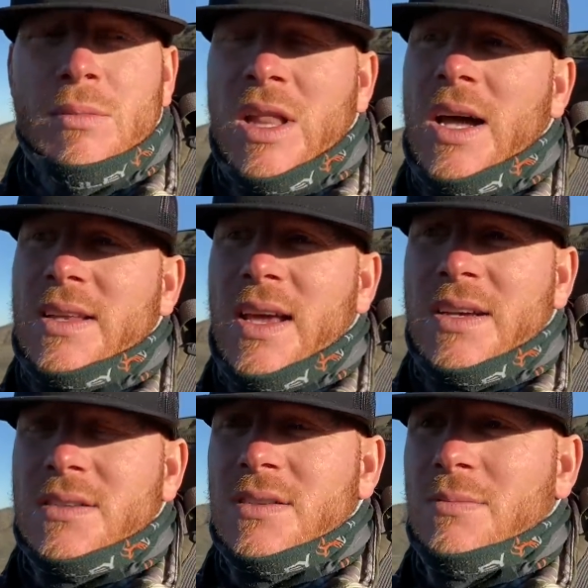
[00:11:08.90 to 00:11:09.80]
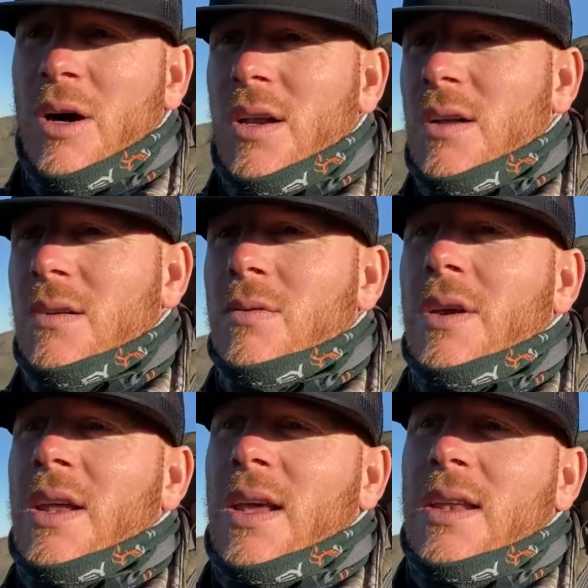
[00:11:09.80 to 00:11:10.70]
A lot to actually spot it. We're
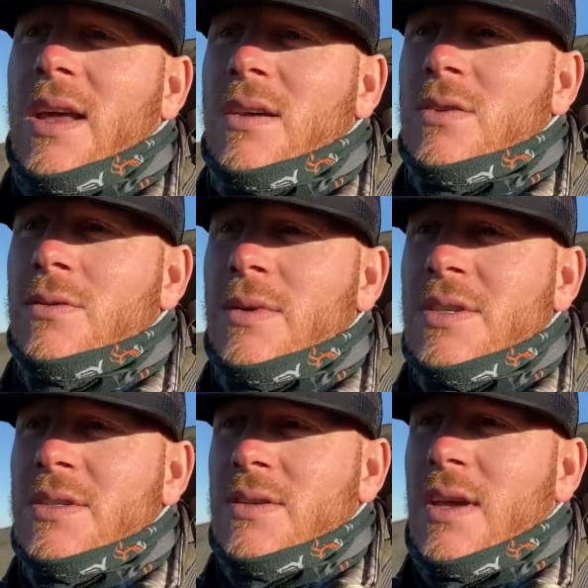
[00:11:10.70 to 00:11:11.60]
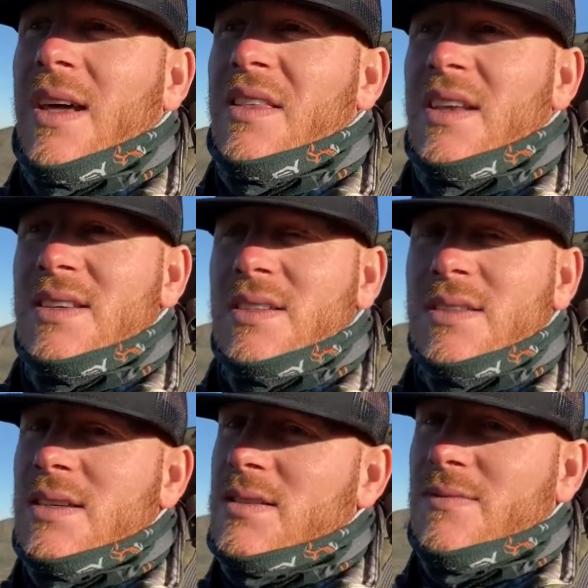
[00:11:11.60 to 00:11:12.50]
going to head down 2 ridges and cut the
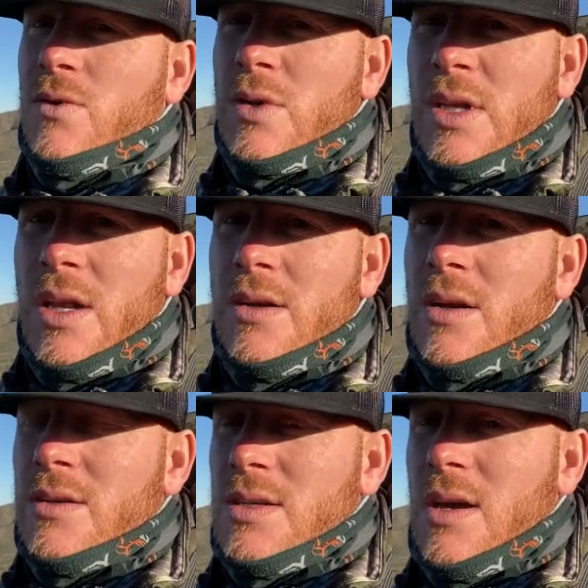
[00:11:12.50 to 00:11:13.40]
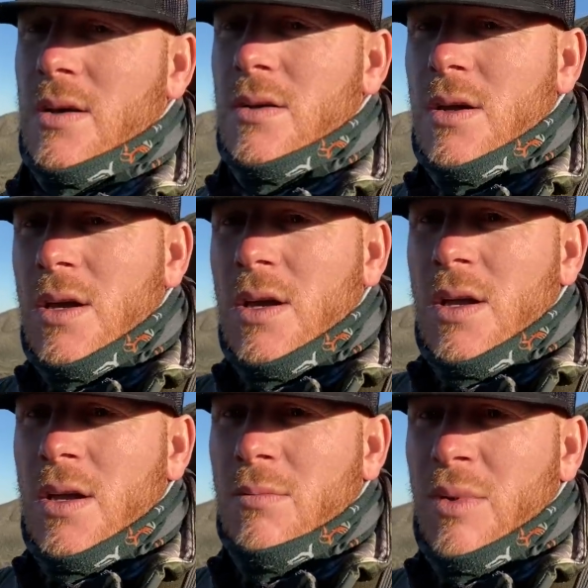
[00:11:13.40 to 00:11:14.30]
distance. He's at 1,400 yards now.
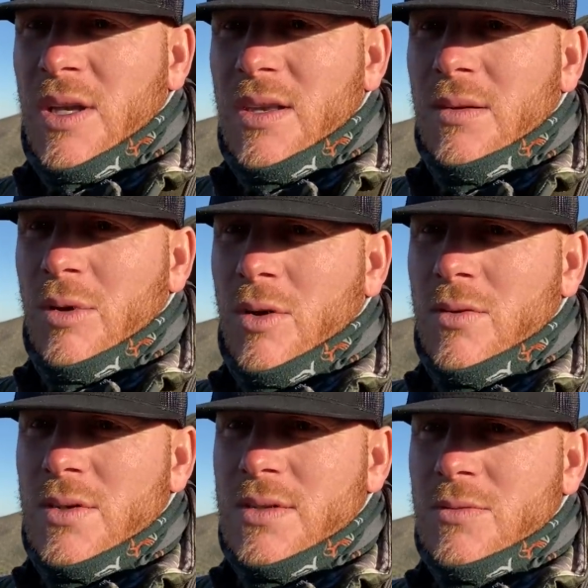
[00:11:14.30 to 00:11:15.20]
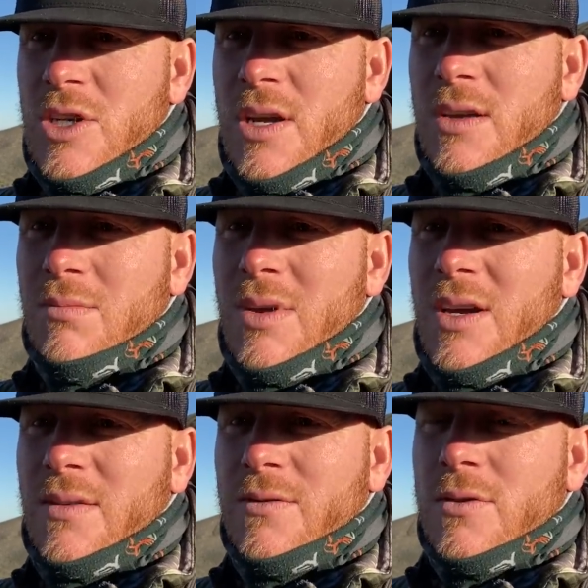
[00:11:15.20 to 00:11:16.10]
Big typical with some giant
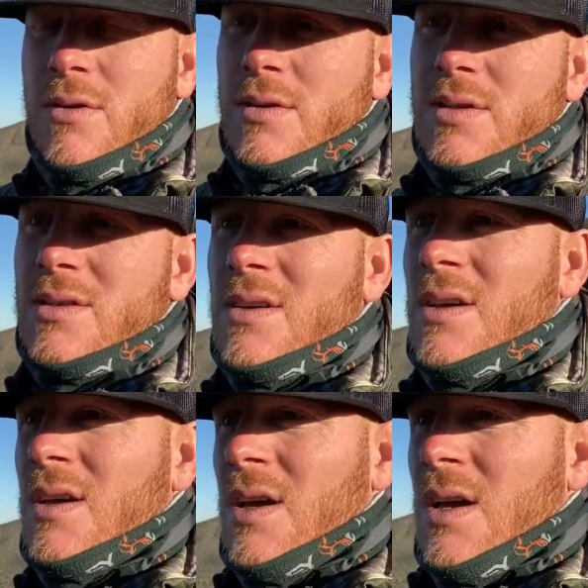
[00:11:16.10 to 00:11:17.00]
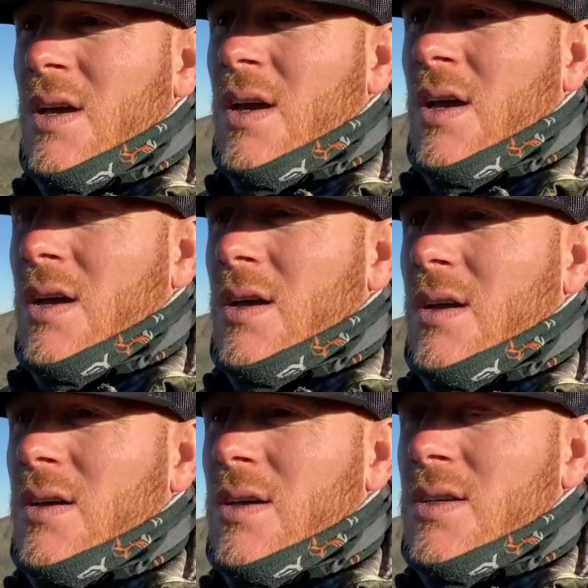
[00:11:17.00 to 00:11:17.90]
back forks.
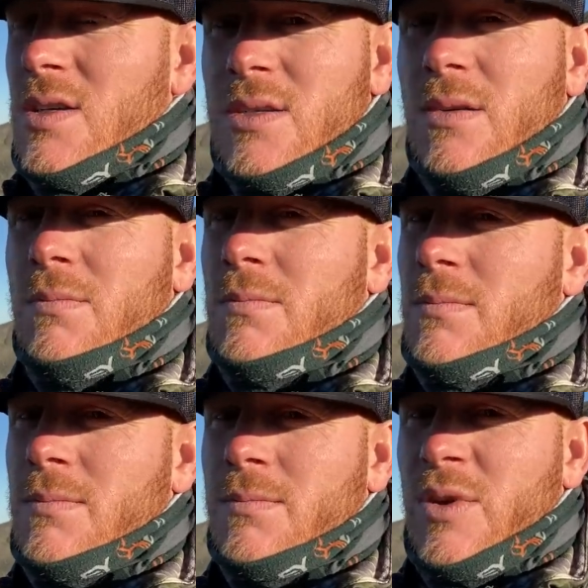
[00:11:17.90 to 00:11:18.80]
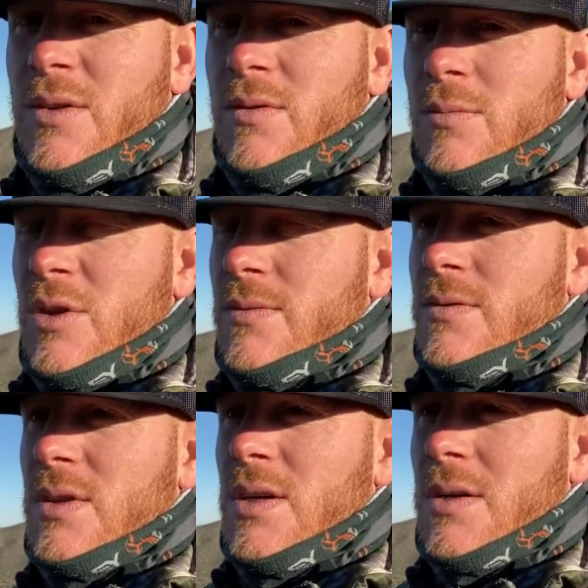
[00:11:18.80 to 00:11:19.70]
Just a beautiful, beautiful
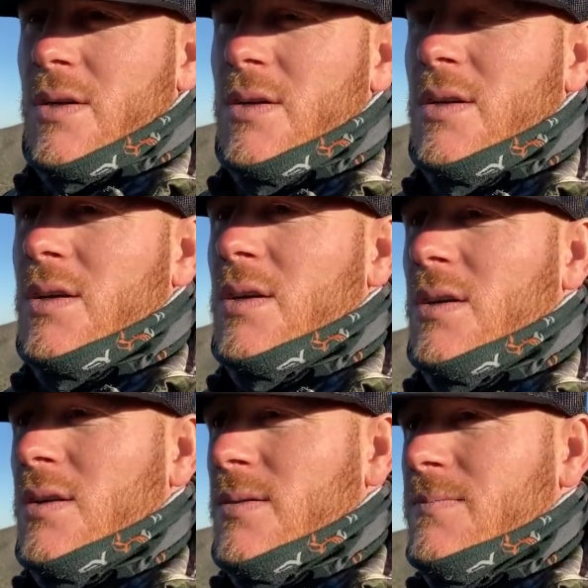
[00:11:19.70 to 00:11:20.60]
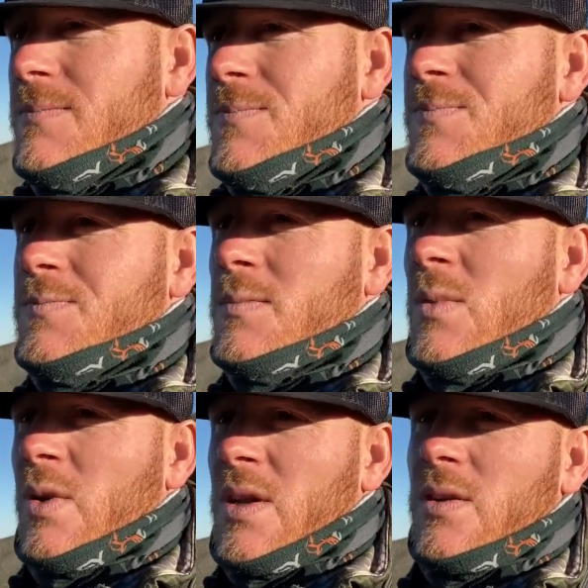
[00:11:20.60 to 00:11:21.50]
deer. We're
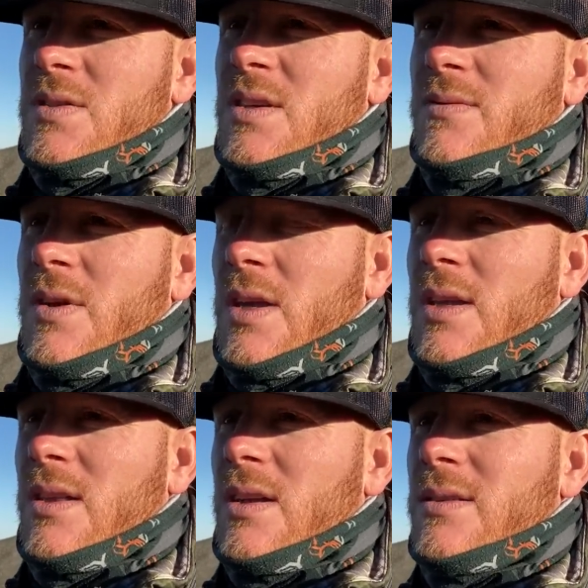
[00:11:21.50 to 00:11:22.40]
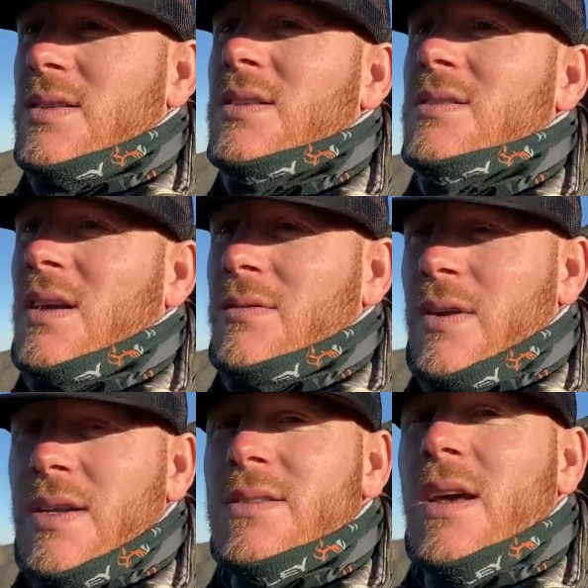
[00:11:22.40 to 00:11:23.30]
going to go see if we can cut the distance. I've
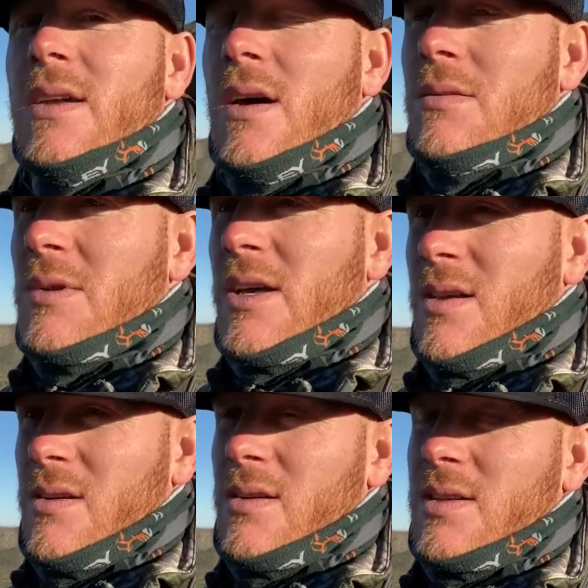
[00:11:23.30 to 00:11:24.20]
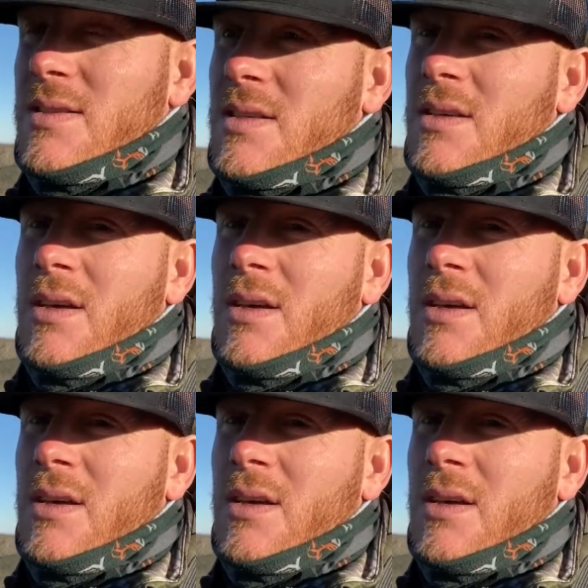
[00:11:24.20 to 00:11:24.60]
ranged that knob down there, and it's